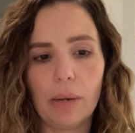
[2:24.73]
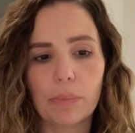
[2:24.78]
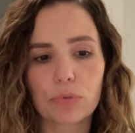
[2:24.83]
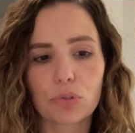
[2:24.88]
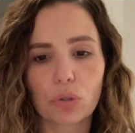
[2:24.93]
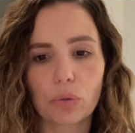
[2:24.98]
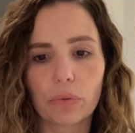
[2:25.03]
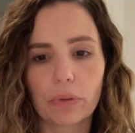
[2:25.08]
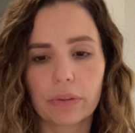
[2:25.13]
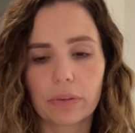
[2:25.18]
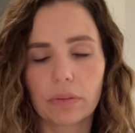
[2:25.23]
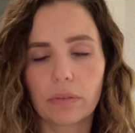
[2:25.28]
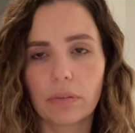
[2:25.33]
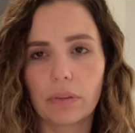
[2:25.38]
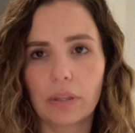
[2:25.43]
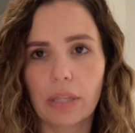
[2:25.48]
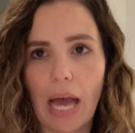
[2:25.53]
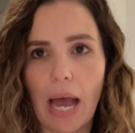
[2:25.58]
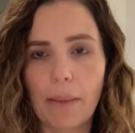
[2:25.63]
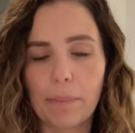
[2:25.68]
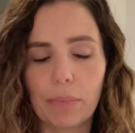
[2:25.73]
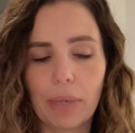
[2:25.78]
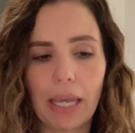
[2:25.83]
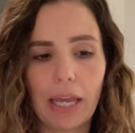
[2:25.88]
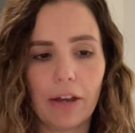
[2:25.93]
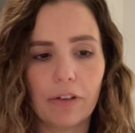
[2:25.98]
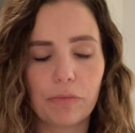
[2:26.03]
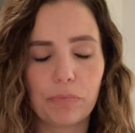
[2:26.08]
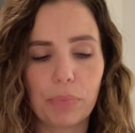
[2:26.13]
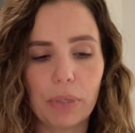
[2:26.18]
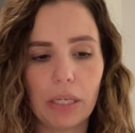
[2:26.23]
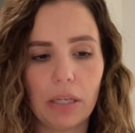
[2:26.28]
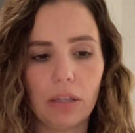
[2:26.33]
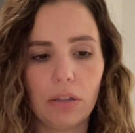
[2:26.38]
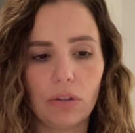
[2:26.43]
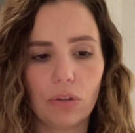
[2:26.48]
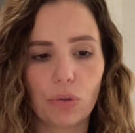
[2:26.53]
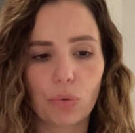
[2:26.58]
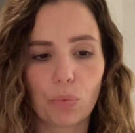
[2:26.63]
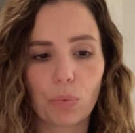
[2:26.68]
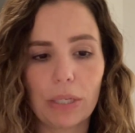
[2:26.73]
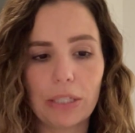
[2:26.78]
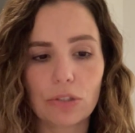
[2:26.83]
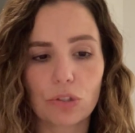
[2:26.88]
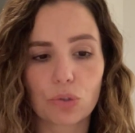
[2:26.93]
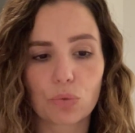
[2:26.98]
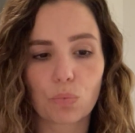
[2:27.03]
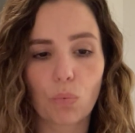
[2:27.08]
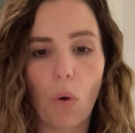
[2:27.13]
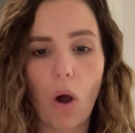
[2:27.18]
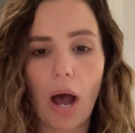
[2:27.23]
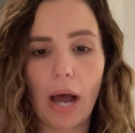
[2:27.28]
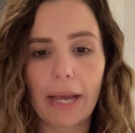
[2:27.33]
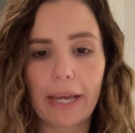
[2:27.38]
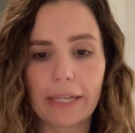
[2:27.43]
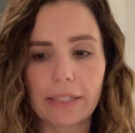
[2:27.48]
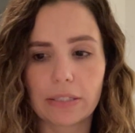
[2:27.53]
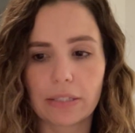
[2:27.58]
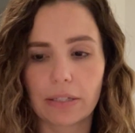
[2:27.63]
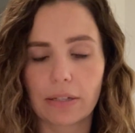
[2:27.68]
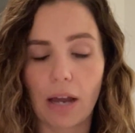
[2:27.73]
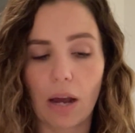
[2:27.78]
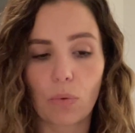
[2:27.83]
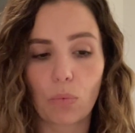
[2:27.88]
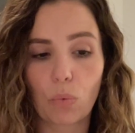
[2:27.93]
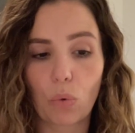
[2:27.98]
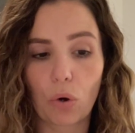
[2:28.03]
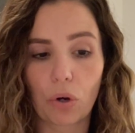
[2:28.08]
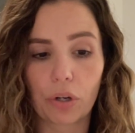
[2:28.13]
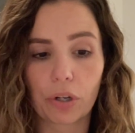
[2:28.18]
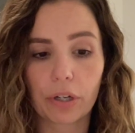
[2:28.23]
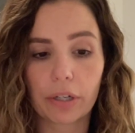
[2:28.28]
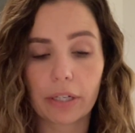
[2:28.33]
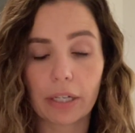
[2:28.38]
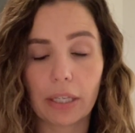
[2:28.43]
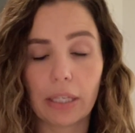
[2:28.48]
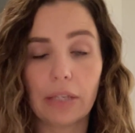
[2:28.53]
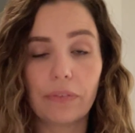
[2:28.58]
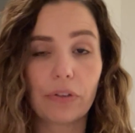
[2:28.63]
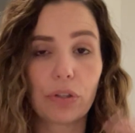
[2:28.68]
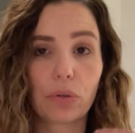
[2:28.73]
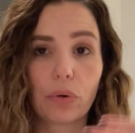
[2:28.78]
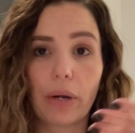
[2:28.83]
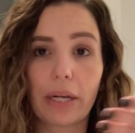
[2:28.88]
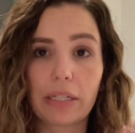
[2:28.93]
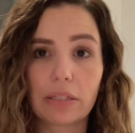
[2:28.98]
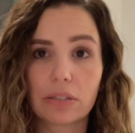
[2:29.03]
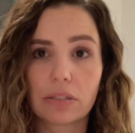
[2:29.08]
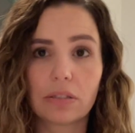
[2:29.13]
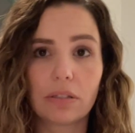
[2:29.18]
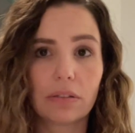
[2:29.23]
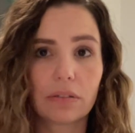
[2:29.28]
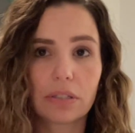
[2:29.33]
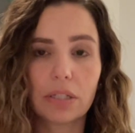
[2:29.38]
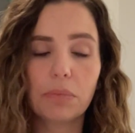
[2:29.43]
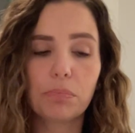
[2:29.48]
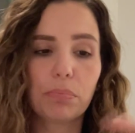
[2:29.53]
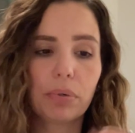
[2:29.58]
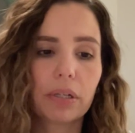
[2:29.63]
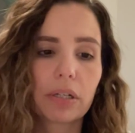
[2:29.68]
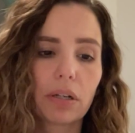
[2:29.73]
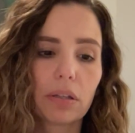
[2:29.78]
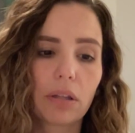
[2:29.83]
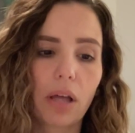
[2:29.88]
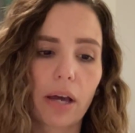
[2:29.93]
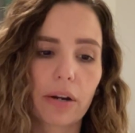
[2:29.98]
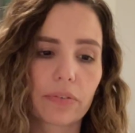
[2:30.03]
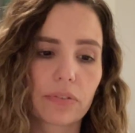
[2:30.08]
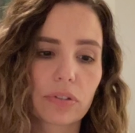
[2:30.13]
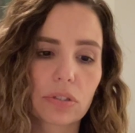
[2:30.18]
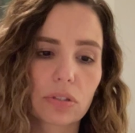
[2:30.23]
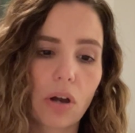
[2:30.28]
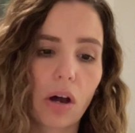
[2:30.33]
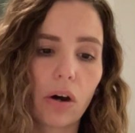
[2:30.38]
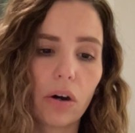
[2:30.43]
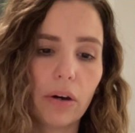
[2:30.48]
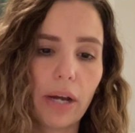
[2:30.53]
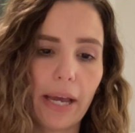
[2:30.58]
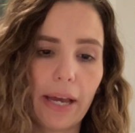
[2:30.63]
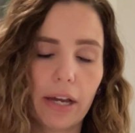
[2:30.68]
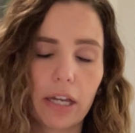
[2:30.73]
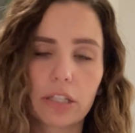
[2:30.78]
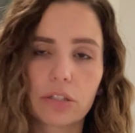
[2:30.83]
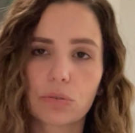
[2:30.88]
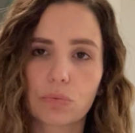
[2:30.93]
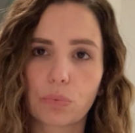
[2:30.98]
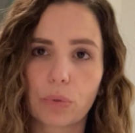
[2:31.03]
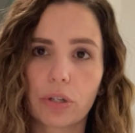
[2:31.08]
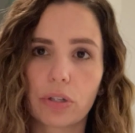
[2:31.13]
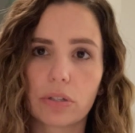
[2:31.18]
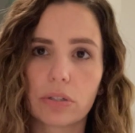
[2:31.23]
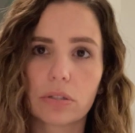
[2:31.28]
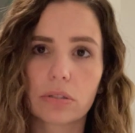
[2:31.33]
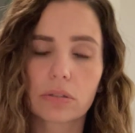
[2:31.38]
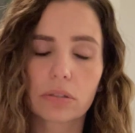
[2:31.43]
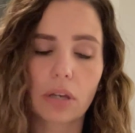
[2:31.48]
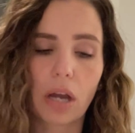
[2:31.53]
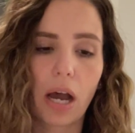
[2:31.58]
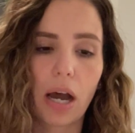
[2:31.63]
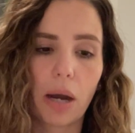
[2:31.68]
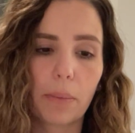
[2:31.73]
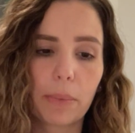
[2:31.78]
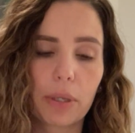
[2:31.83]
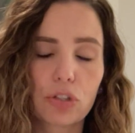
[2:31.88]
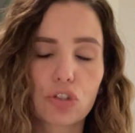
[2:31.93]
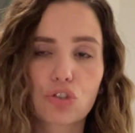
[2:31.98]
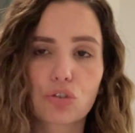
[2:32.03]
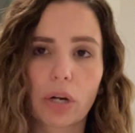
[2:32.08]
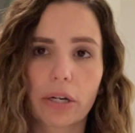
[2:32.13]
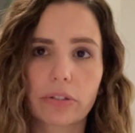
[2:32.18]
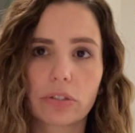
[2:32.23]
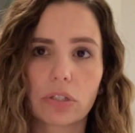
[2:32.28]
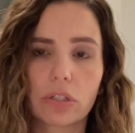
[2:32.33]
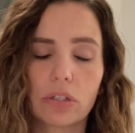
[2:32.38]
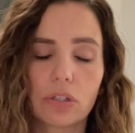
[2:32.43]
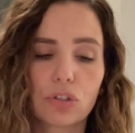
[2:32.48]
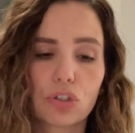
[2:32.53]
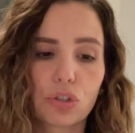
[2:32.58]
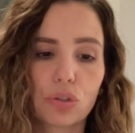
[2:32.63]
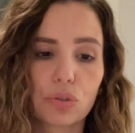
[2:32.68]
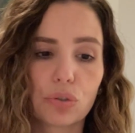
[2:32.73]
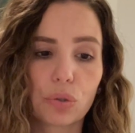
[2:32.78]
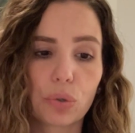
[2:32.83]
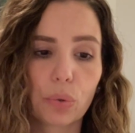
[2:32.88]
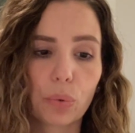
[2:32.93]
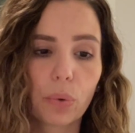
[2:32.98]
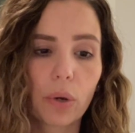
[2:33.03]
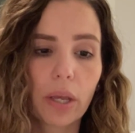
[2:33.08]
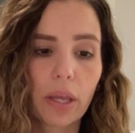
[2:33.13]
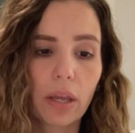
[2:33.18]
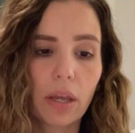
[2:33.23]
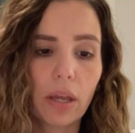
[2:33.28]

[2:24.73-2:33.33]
So that may have been the reasons why it did not work, even though I did put a lot of salt as was instructed to do.